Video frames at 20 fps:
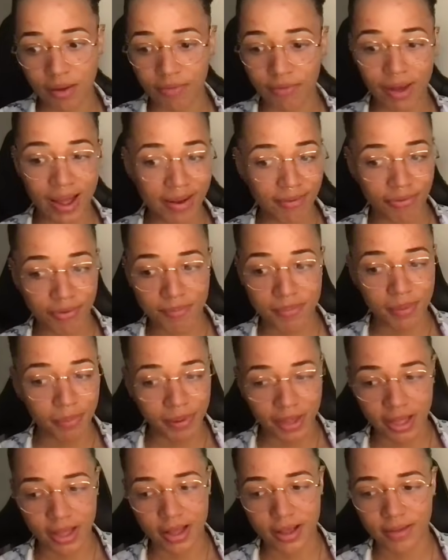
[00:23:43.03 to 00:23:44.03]
right from the
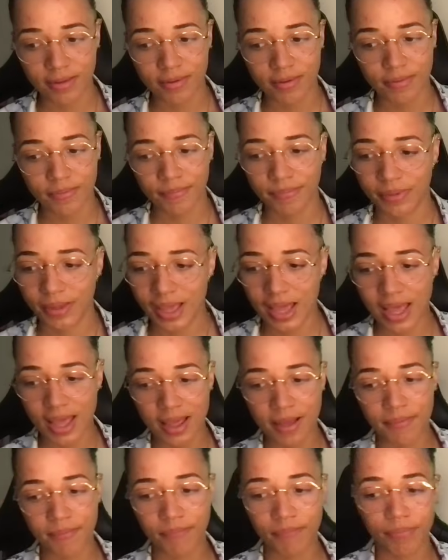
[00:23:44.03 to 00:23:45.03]
past,
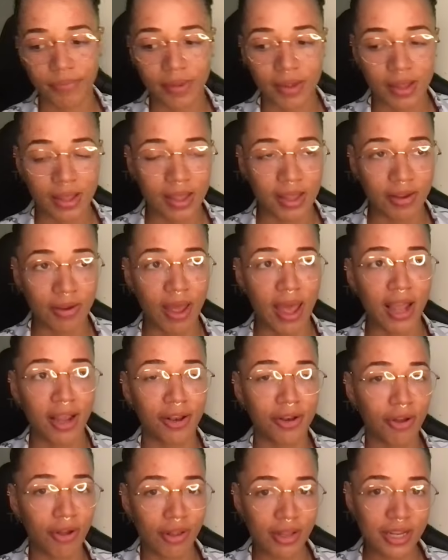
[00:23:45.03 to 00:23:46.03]
okay?
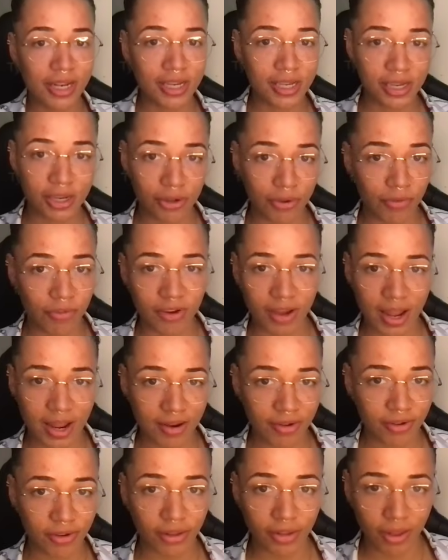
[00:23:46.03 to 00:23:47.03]
Acknowledge that you've
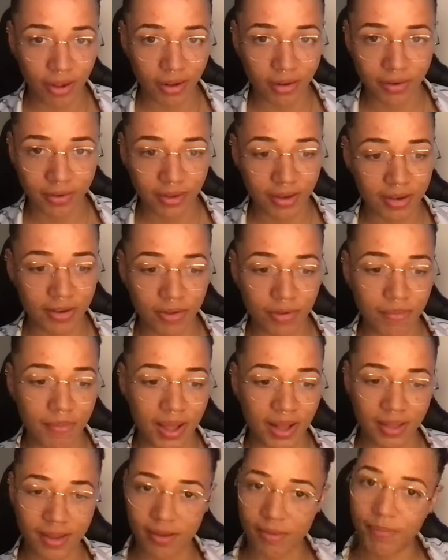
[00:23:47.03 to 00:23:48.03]
changed a lot since you
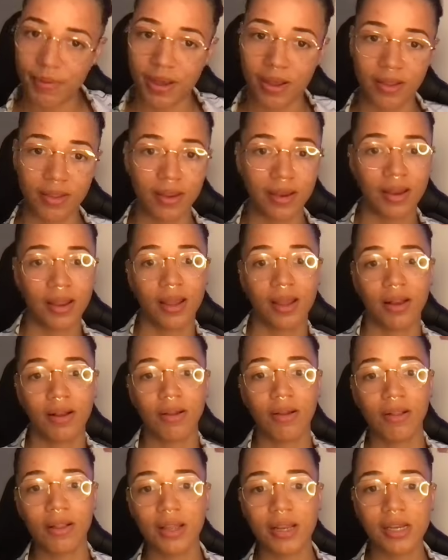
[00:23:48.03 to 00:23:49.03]
met this person.
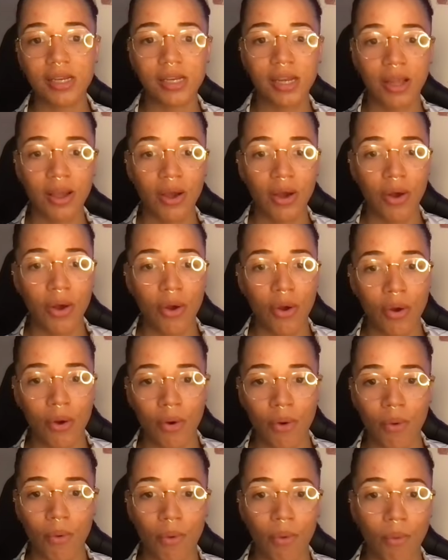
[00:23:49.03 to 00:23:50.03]
Acknowledge
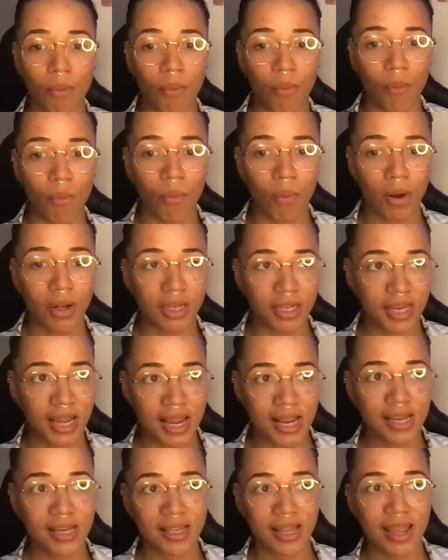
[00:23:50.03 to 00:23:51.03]
what
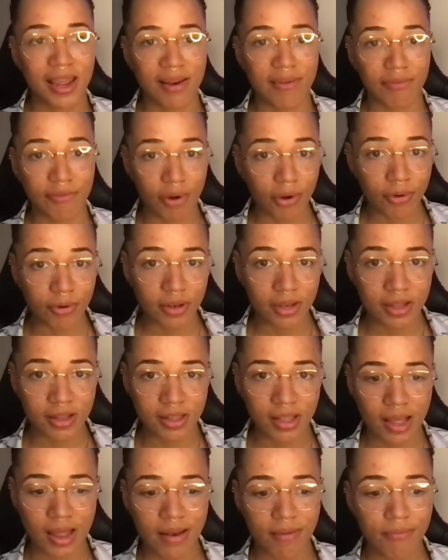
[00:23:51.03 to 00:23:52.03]
change they invoked
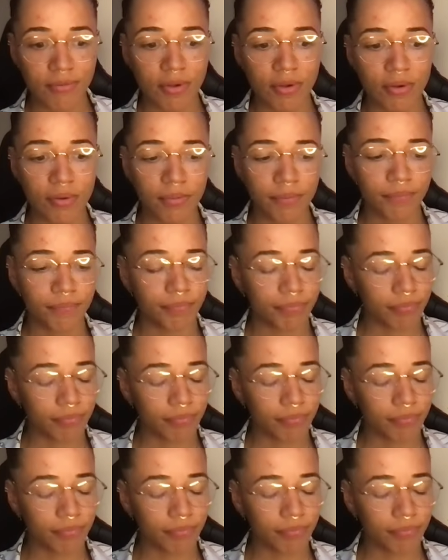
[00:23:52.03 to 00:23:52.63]
inside of you